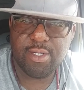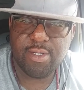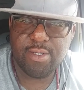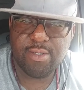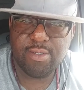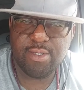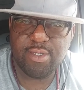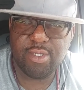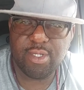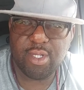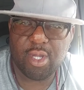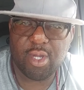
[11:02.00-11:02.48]

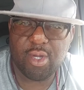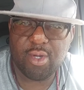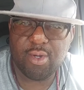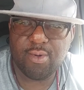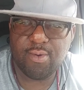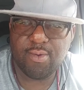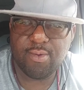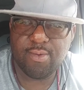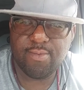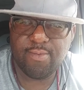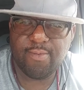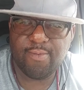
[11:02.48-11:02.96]

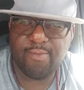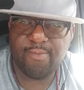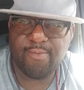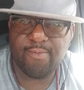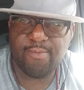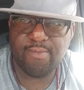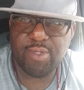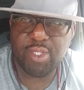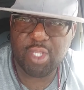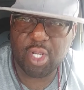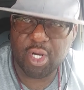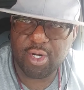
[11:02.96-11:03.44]
know,
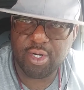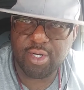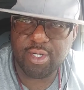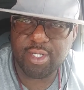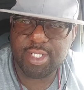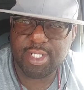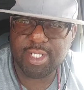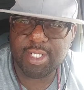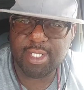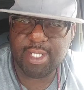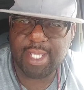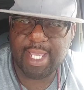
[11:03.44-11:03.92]

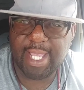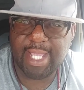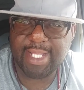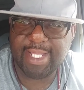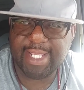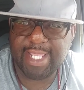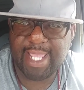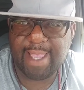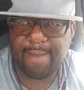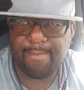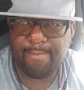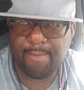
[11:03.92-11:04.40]
nurse at
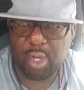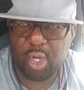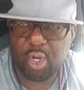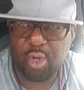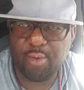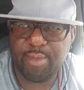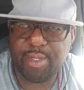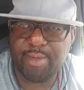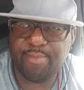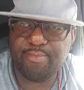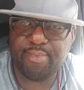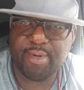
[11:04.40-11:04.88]
that
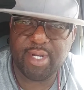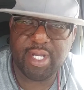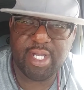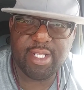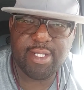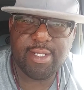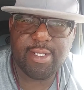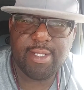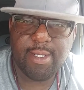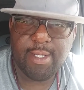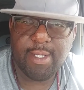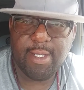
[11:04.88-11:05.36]
moment.
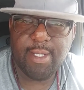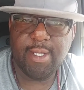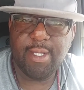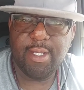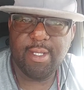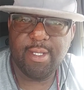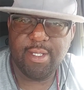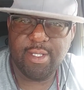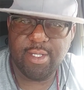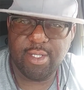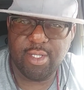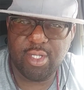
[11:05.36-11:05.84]
But,
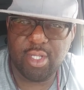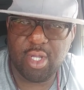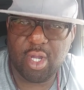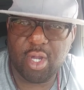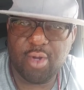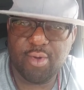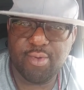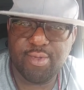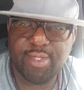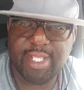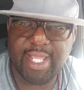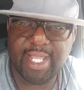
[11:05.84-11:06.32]
you
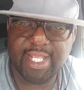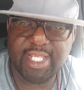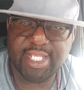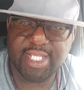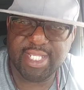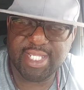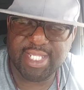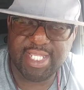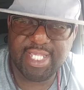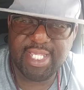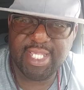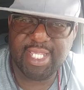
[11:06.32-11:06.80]
know, that
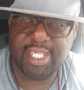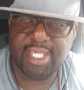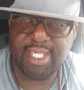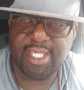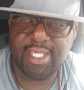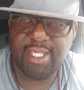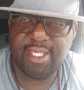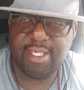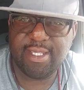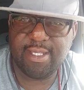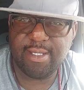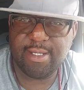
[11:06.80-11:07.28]

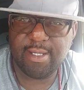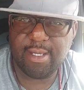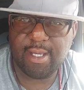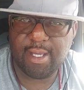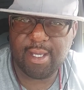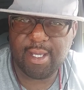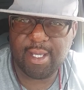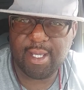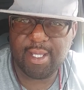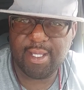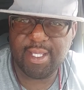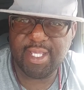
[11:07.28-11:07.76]
Tuskegee
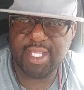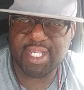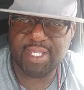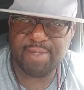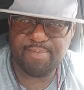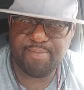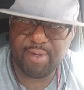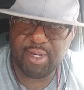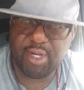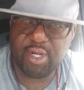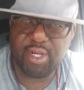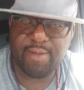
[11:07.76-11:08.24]

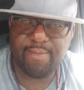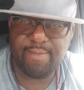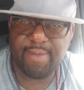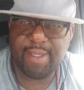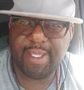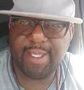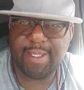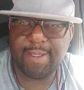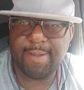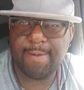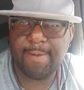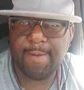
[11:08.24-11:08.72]

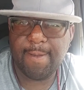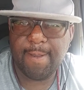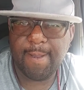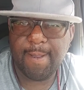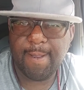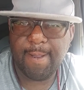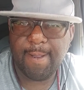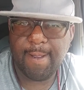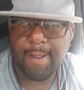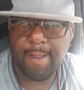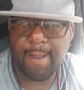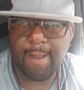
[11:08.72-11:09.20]
experiment,
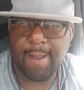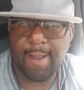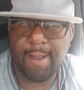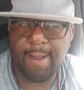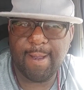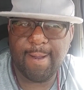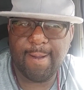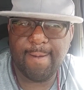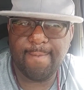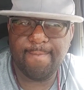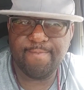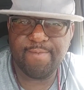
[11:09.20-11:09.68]

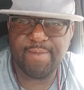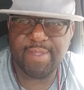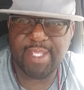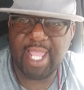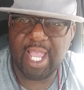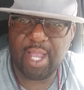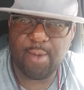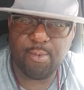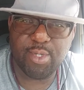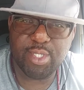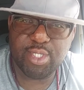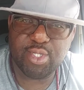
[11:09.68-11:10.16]

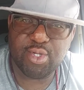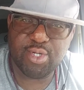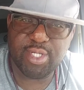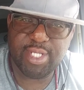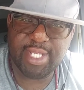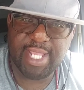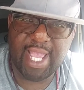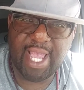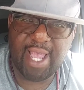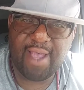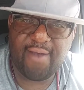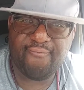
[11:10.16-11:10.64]
that was her
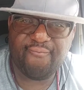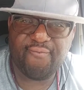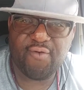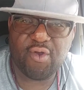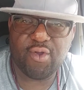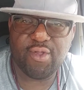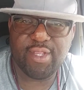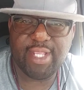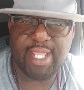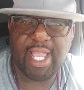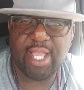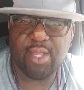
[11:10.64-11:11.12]

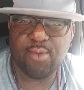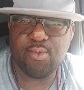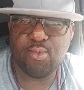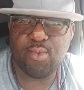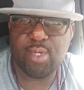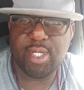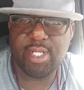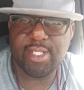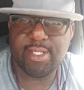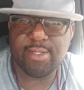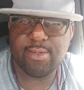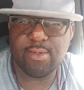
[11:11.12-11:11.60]
downfall. That
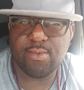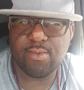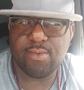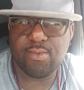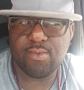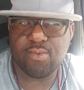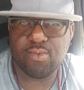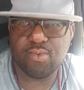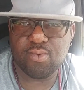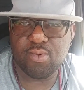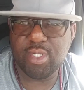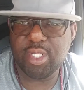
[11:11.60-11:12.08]
what
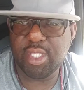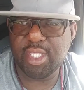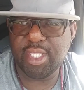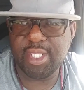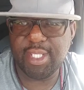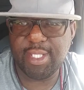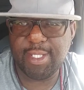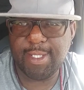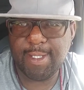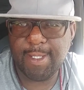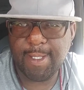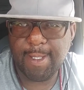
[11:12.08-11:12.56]

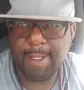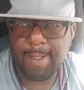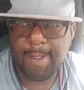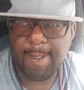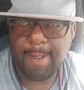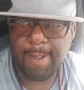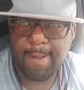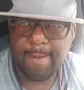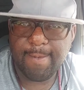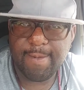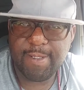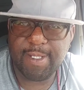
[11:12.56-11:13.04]
really,
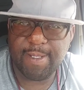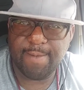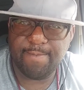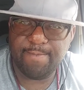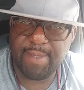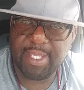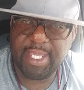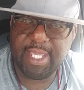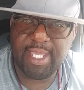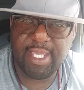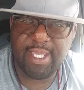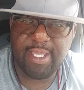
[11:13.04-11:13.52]
to
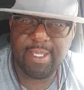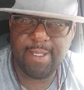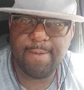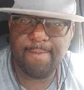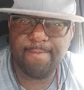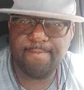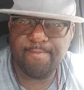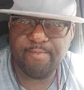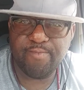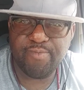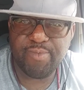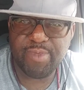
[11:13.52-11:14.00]
me,
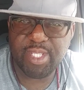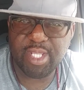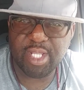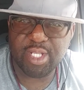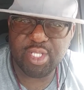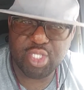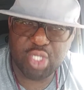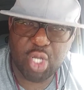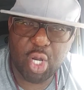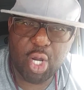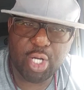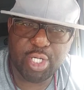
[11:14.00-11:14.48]

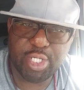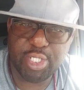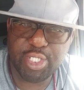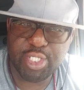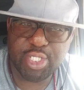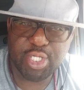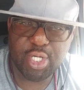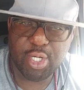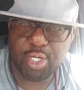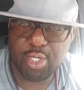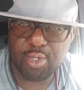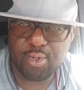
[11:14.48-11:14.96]
tarnished
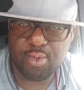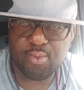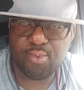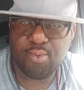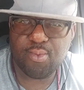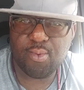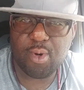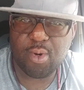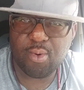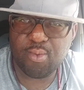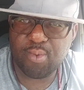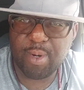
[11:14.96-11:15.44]
her
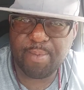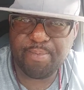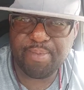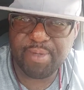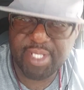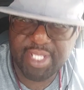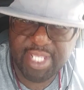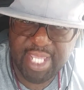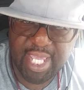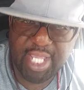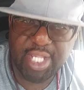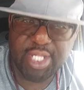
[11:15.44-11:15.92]

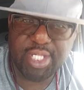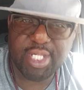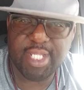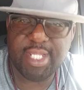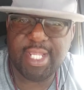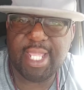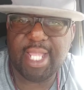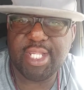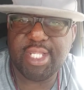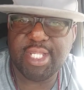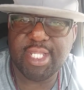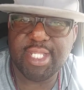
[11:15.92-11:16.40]
reputation,
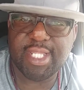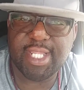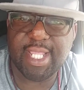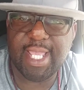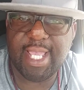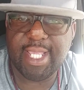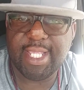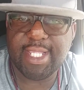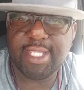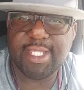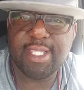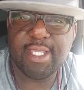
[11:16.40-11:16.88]
not just
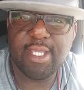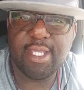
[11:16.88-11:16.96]
as